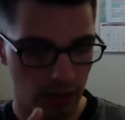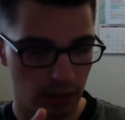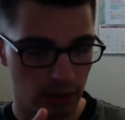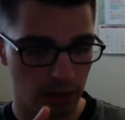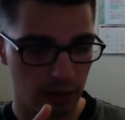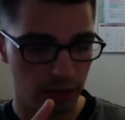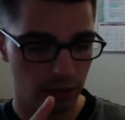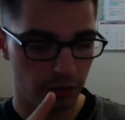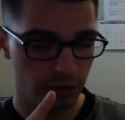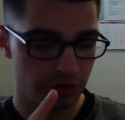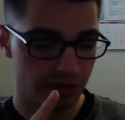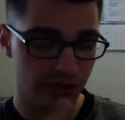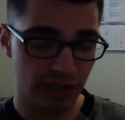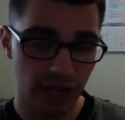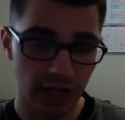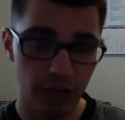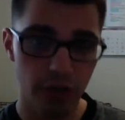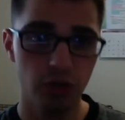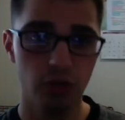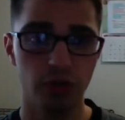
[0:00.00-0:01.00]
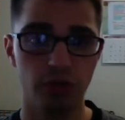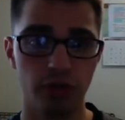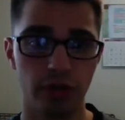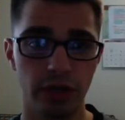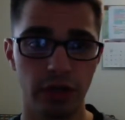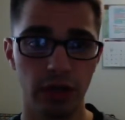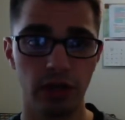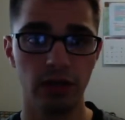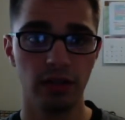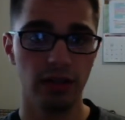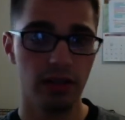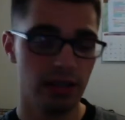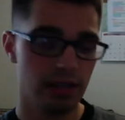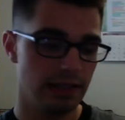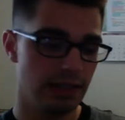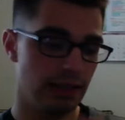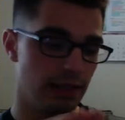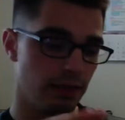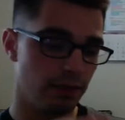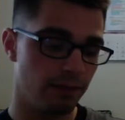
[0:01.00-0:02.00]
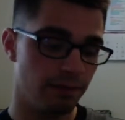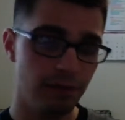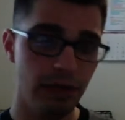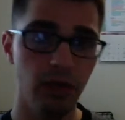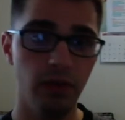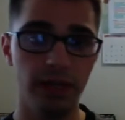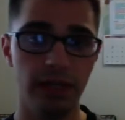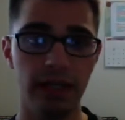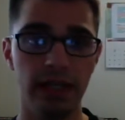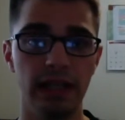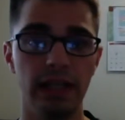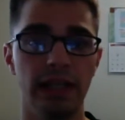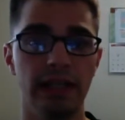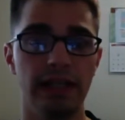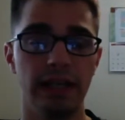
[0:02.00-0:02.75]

you decided your trigger. Now you're feeling it,